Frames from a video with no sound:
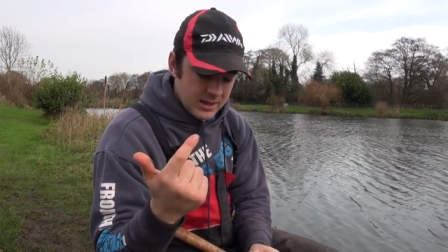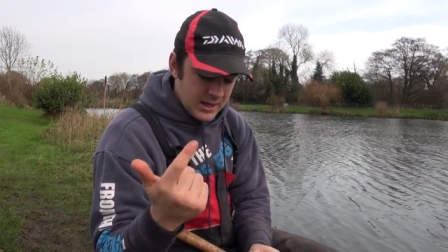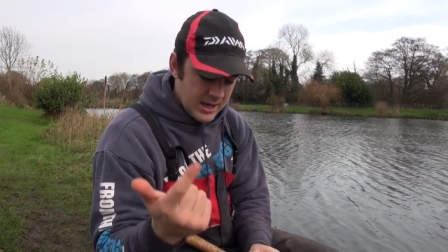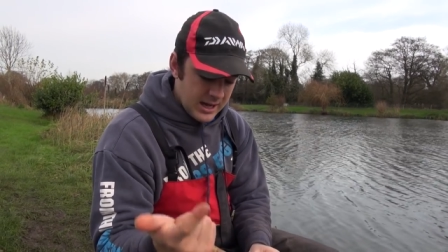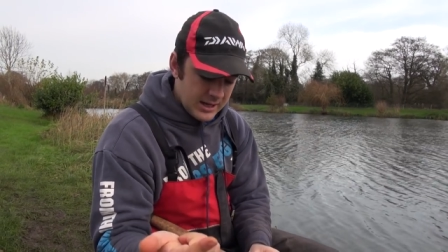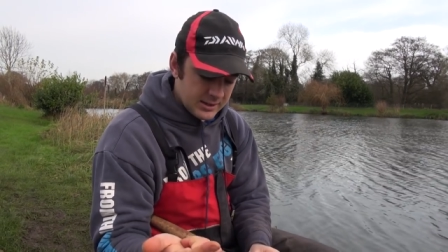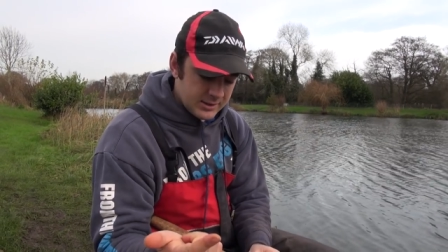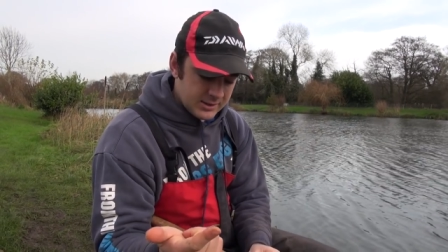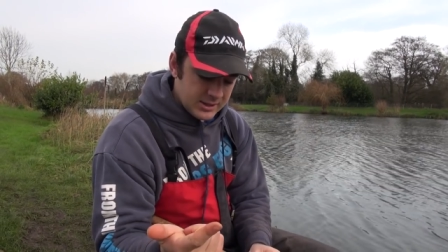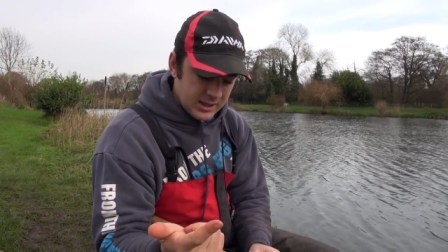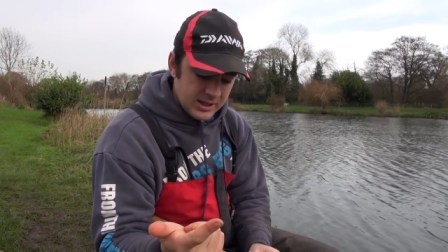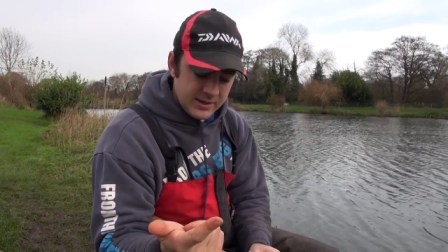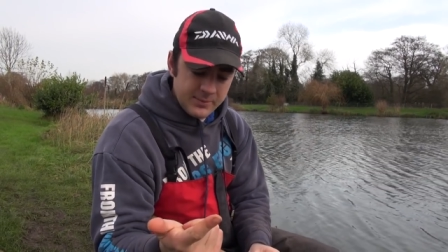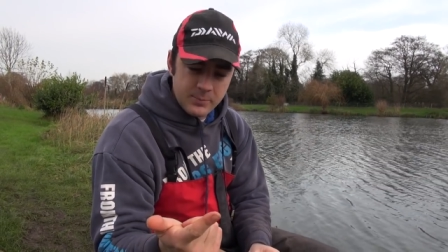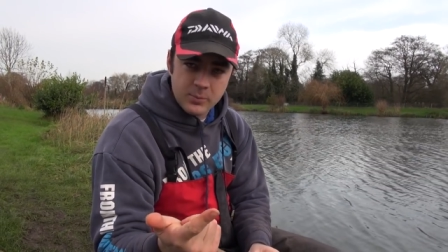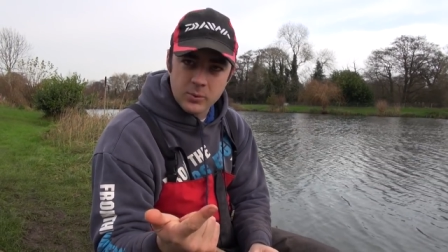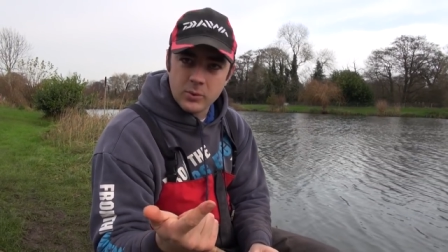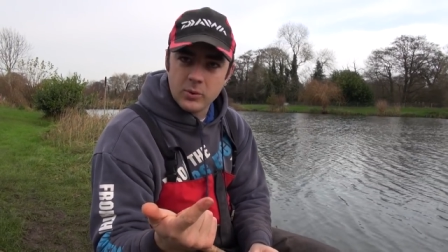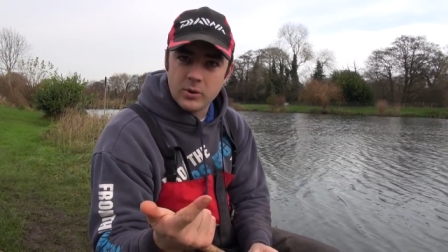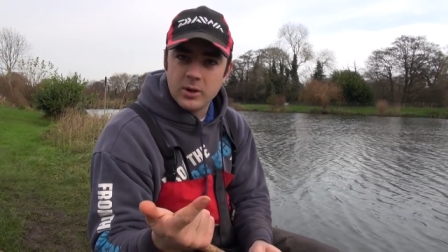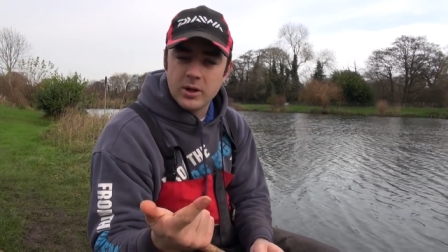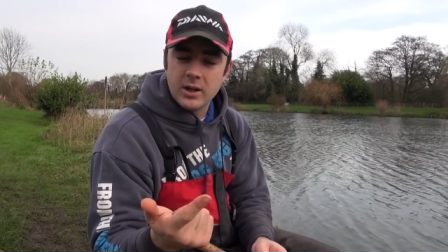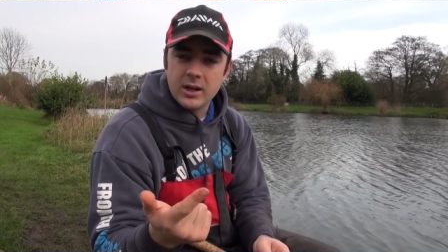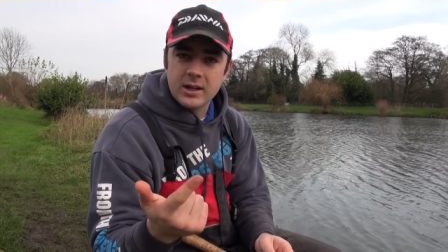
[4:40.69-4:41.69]
and deep
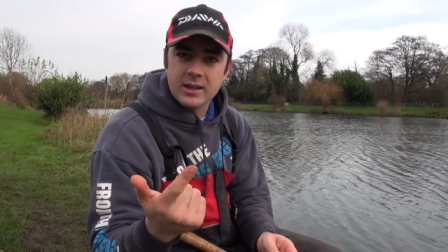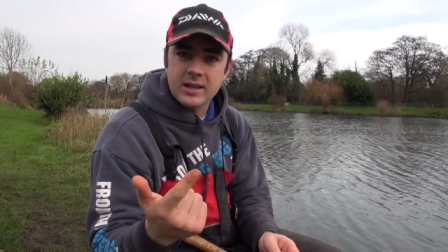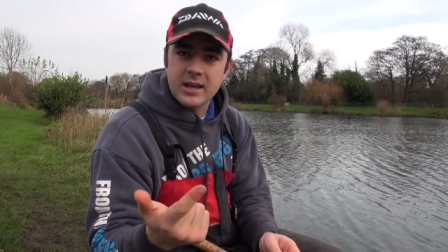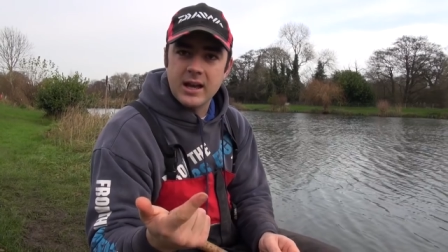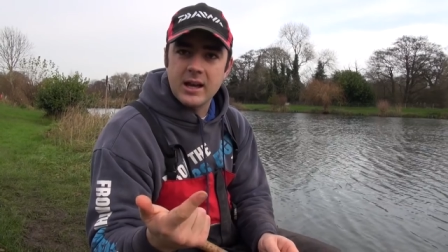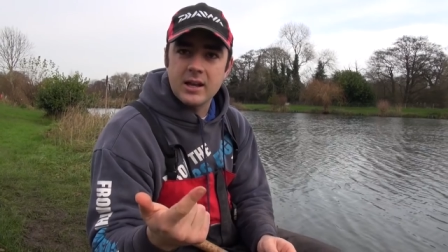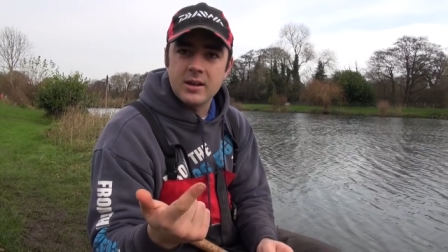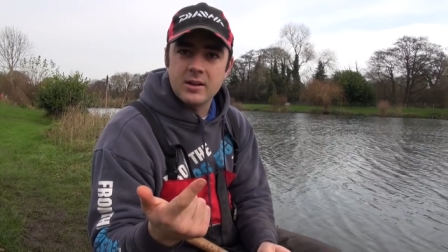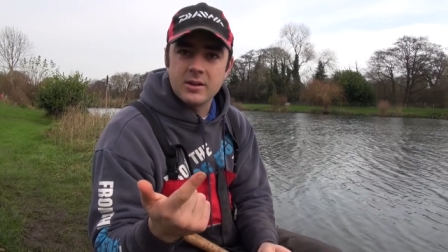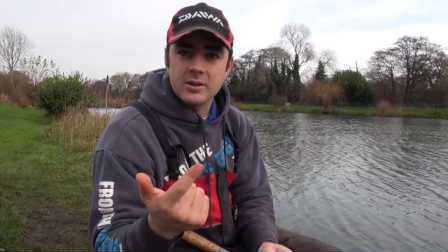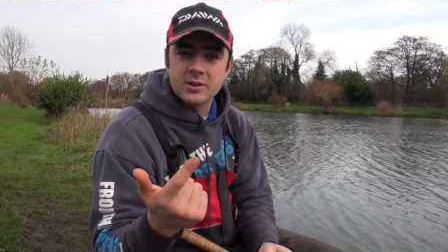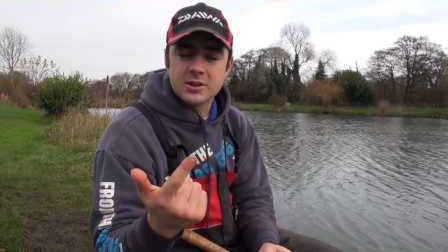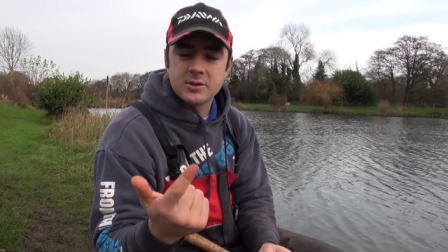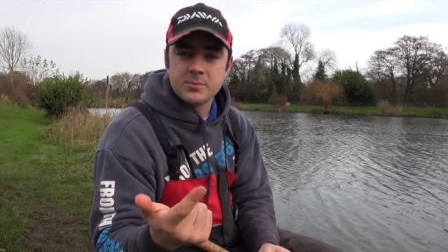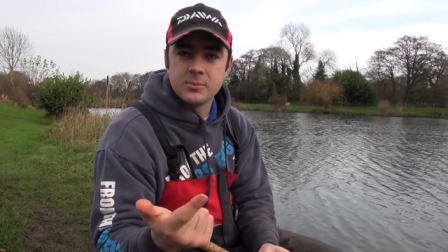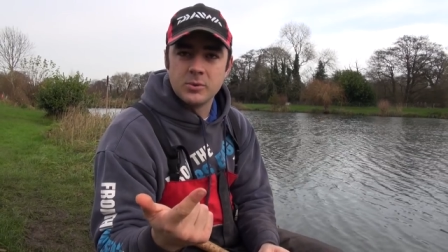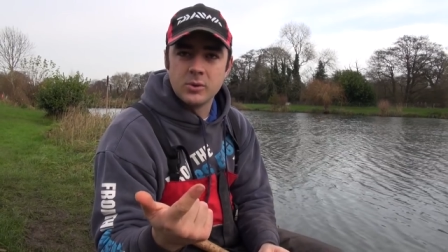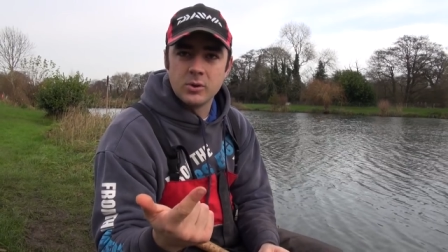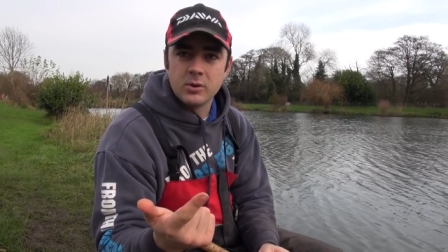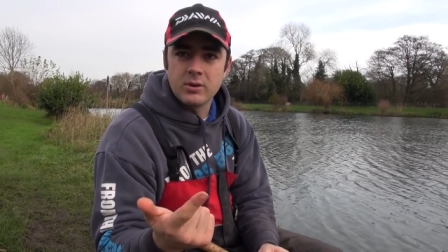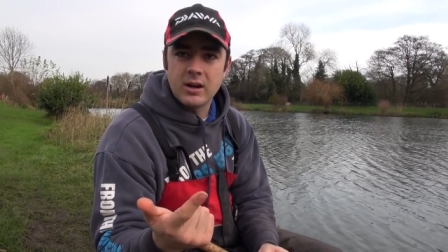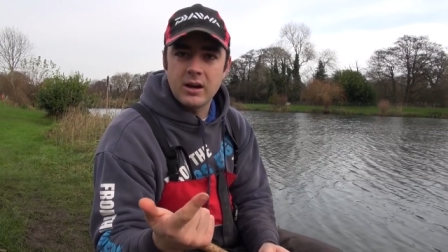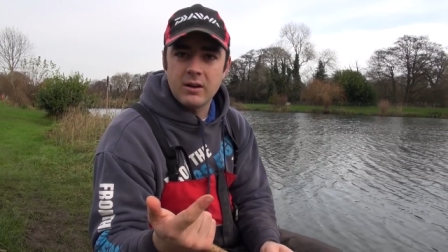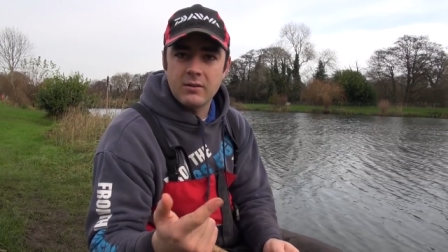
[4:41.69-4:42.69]
water, again, a
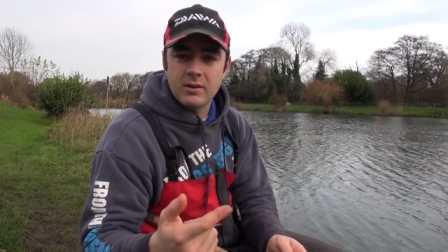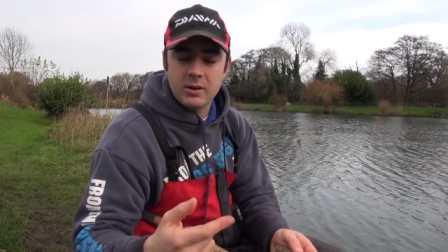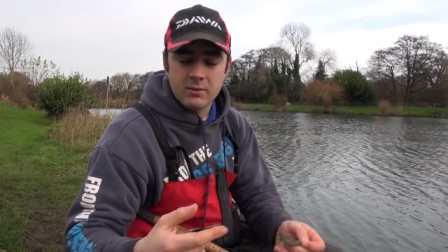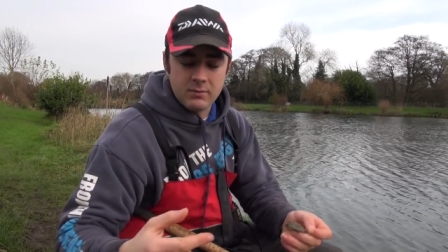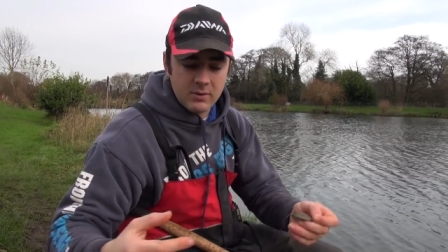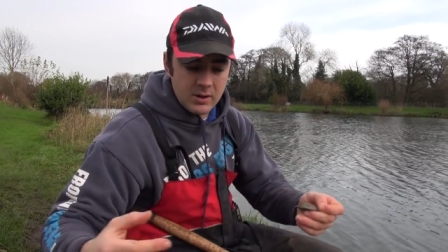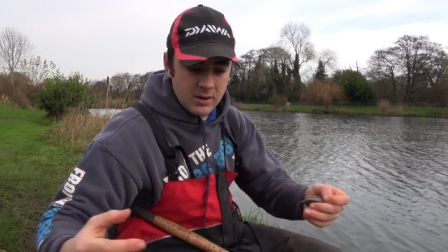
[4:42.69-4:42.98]
smaller area